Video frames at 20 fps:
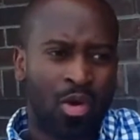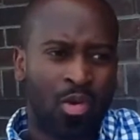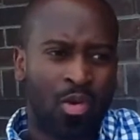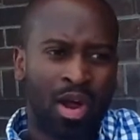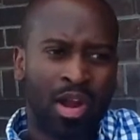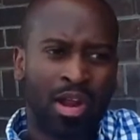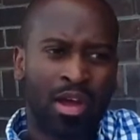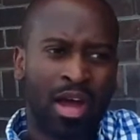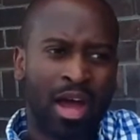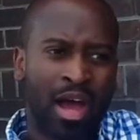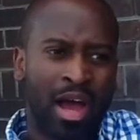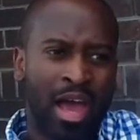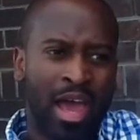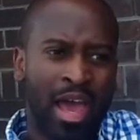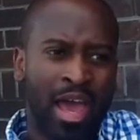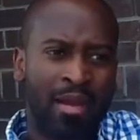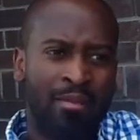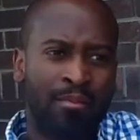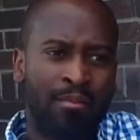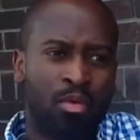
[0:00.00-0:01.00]
Why don't I
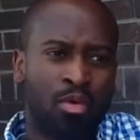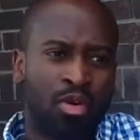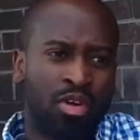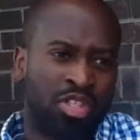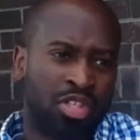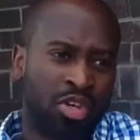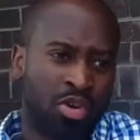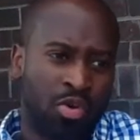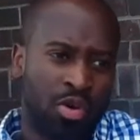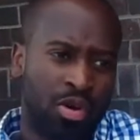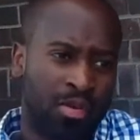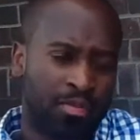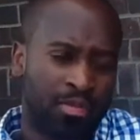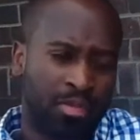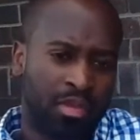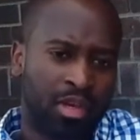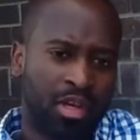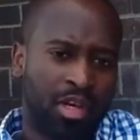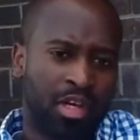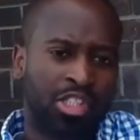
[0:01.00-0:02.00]
add more to it?
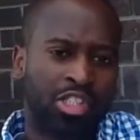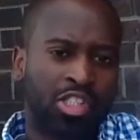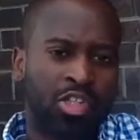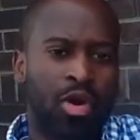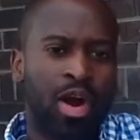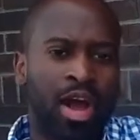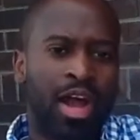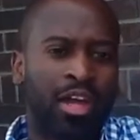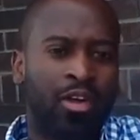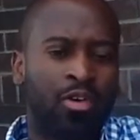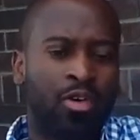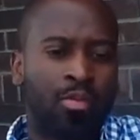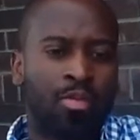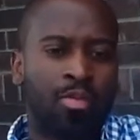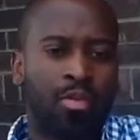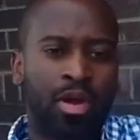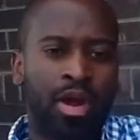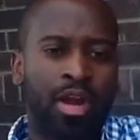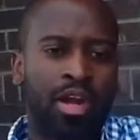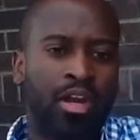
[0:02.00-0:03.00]
So I
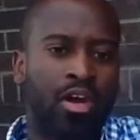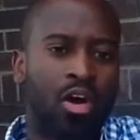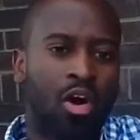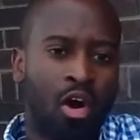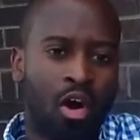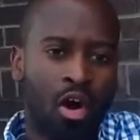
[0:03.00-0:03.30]
incorporated